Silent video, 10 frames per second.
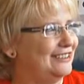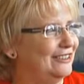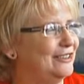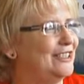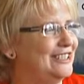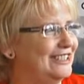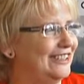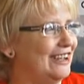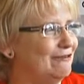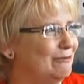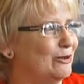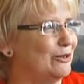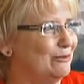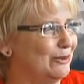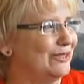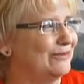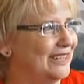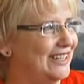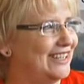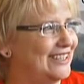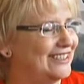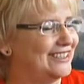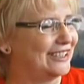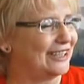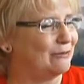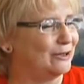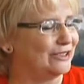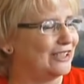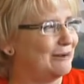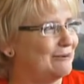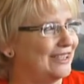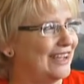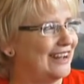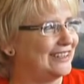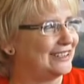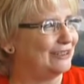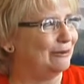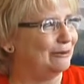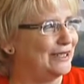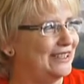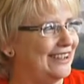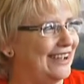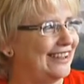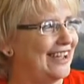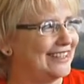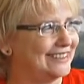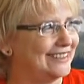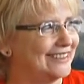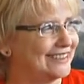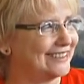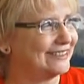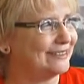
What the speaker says: learning to love more and more. Mm. And I think the World Cup in Canada will be catalytic.